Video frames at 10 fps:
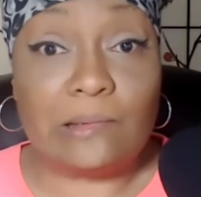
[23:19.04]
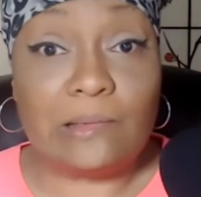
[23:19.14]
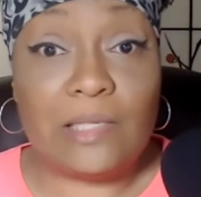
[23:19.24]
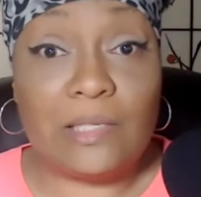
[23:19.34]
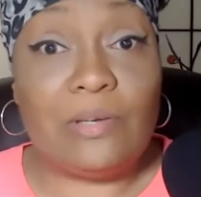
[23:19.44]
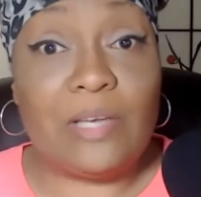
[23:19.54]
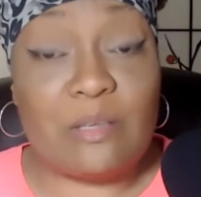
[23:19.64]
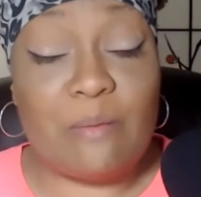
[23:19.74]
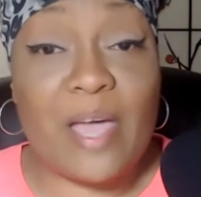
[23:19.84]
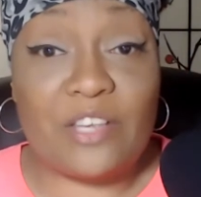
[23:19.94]
you get to
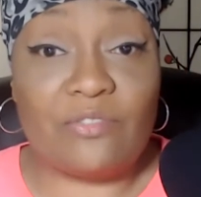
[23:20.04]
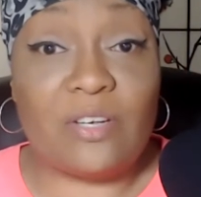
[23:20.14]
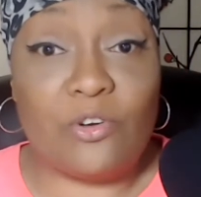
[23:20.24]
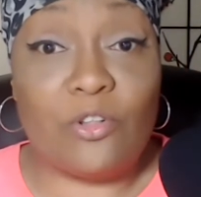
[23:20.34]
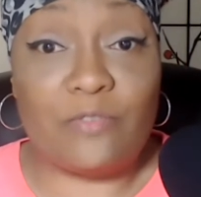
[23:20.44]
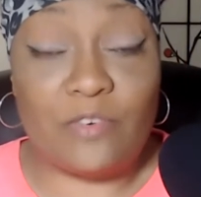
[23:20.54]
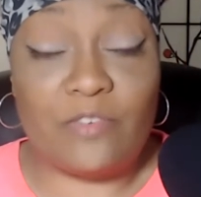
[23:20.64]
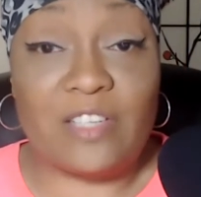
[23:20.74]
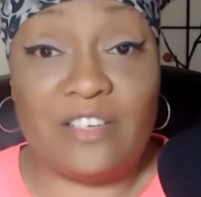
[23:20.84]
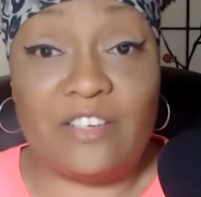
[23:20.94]
mastery in all of your
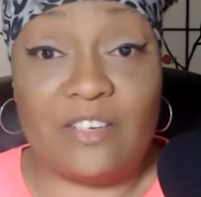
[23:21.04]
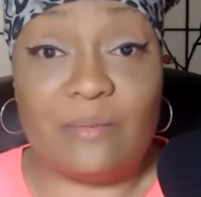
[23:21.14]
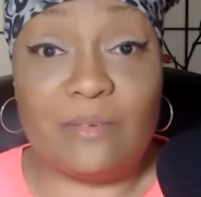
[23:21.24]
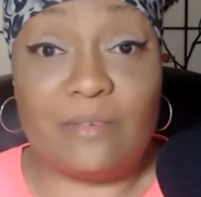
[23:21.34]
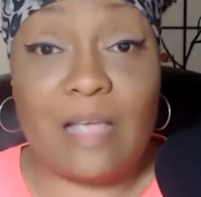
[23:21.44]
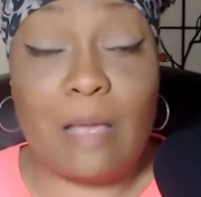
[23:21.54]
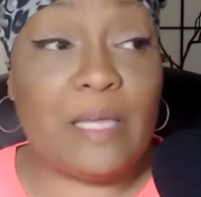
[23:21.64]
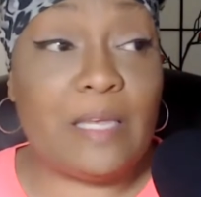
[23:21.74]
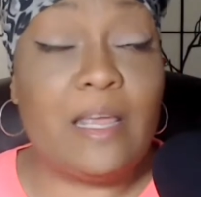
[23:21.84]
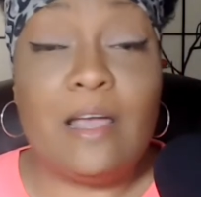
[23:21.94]
relationships. I
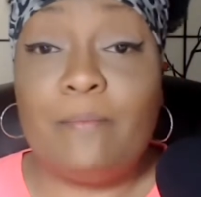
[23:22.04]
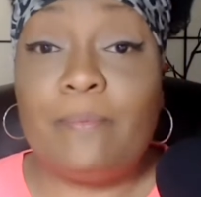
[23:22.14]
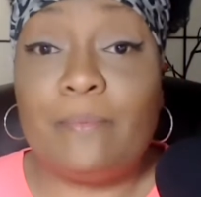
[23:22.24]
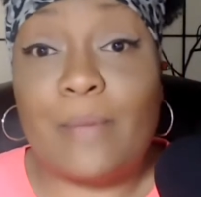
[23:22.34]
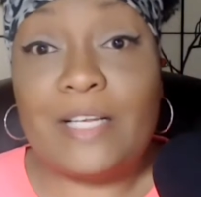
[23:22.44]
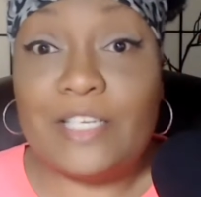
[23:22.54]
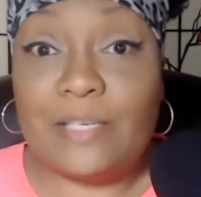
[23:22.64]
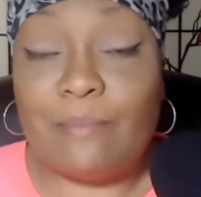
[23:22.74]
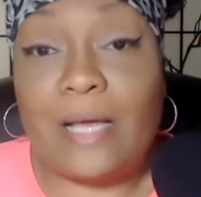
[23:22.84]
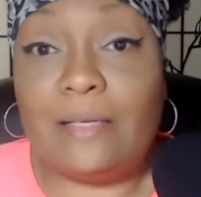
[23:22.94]
mean, my
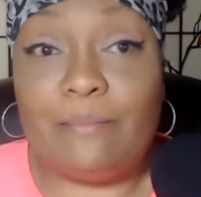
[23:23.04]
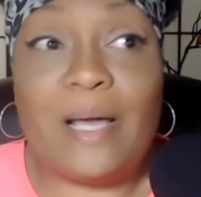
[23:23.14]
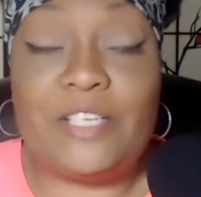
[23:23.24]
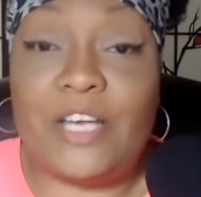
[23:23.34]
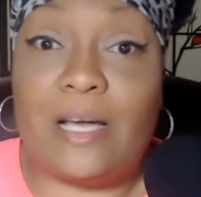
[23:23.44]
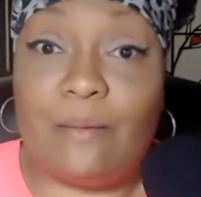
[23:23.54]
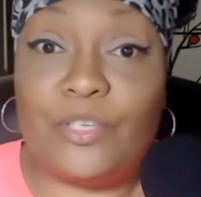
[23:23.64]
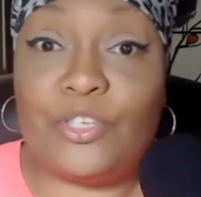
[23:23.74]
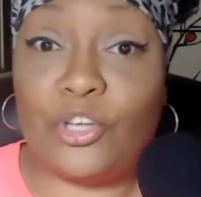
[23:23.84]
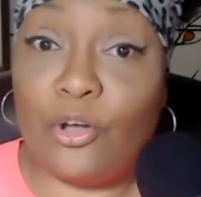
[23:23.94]
job
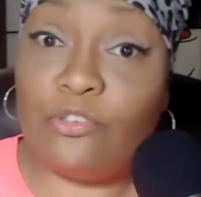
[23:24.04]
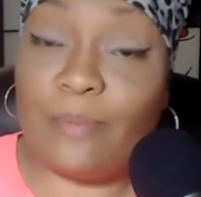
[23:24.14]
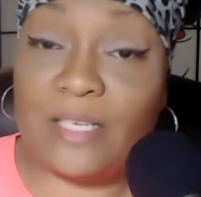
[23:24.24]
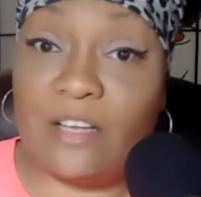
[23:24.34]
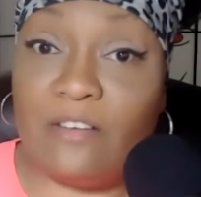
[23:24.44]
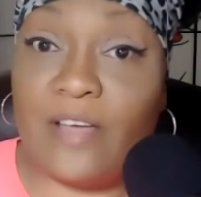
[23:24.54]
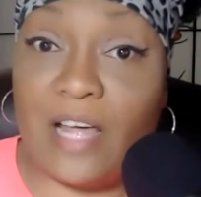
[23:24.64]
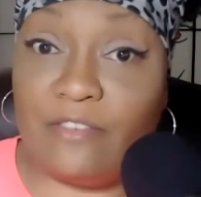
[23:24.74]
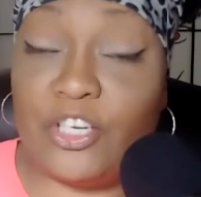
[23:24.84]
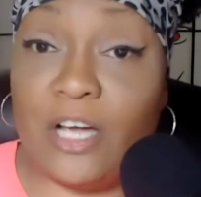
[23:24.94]
is to coach myself out
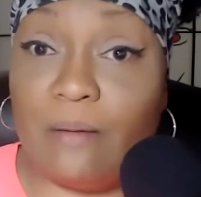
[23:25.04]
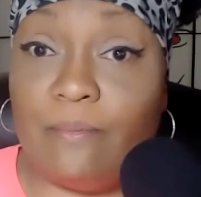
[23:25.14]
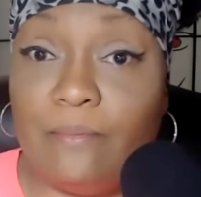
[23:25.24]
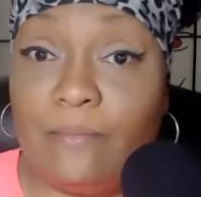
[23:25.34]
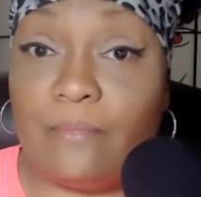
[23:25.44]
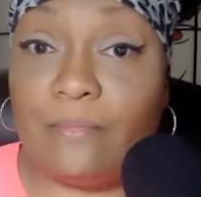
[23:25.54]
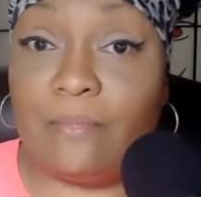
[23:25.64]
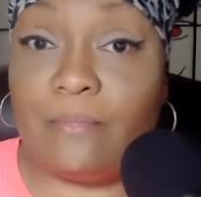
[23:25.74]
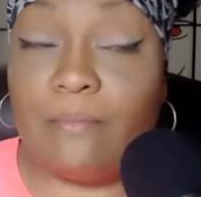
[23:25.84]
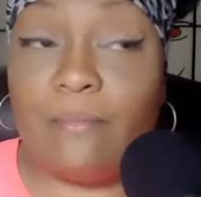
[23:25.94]
of a job.
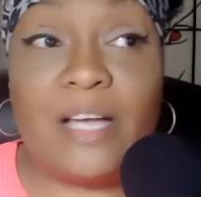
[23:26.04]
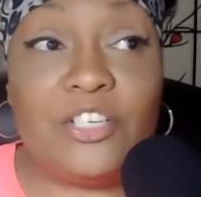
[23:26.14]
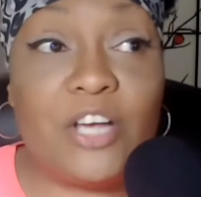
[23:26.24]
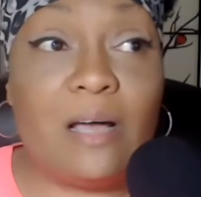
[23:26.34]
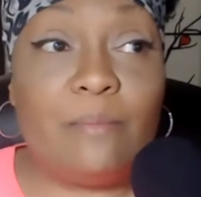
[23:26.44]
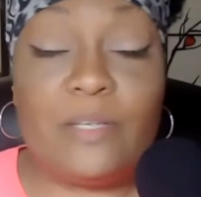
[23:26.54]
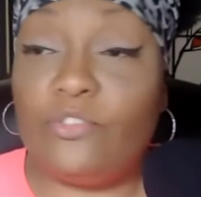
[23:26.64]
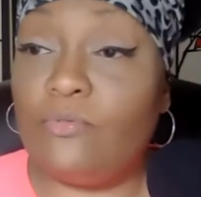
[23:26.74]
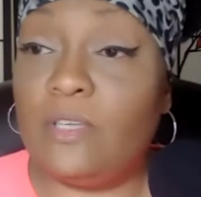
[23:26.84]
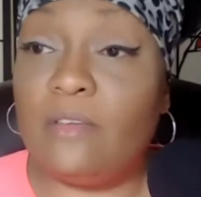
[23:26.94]
My job is
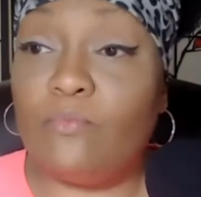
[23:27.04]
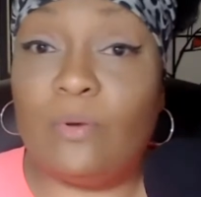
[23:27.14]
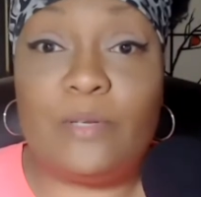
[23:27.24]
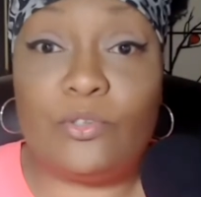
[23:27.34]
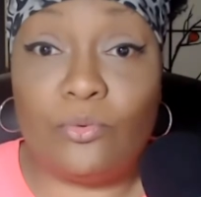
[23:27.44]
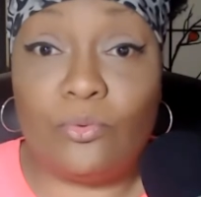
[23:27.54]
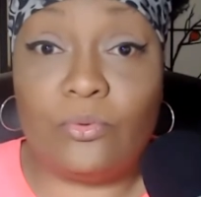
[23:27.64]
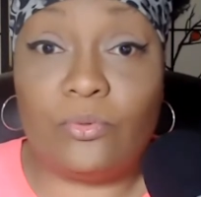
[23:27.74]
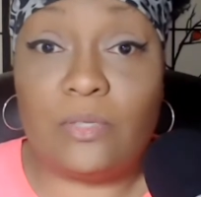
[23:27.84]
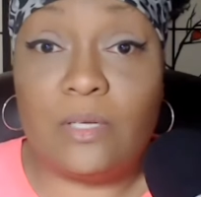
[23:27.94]
to give women
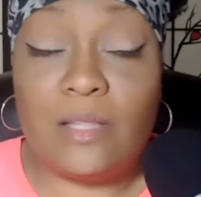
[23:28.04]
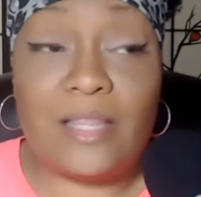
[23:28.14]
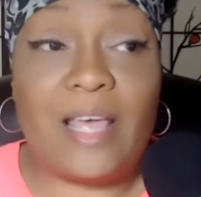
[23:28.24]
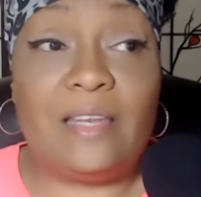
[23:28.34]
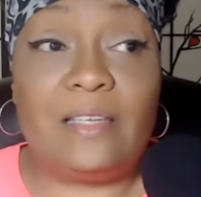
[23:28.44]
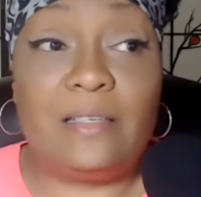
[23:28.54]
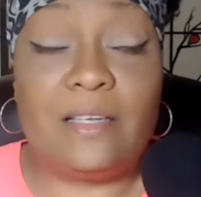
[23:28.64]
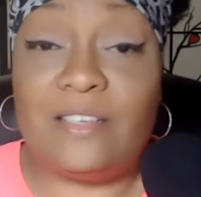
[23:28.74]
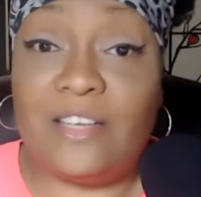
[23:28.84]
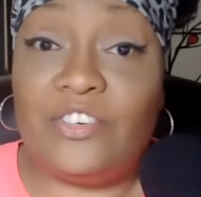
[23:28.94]
tools that
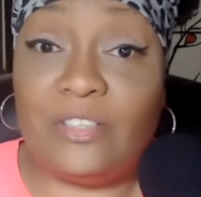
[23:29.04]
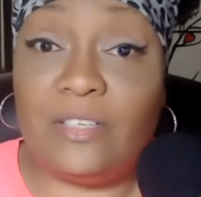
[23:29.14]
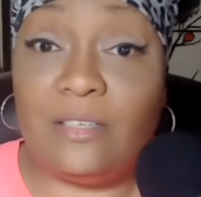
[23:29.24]
essentially